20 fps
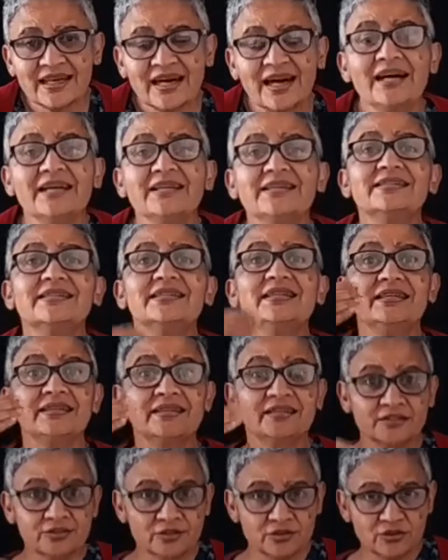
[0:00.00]
I
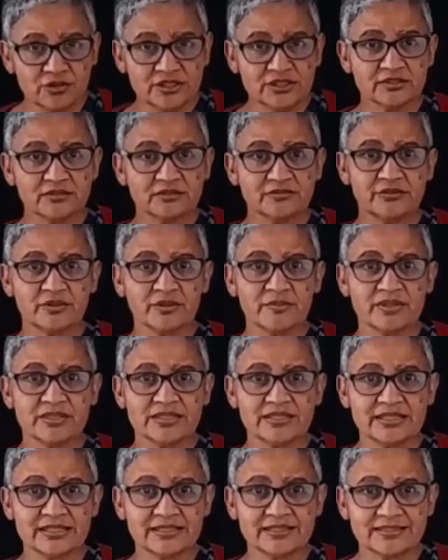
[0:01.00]
take too little from
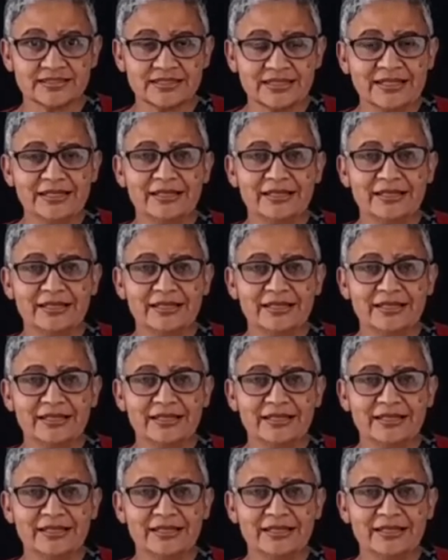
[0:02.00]
the text.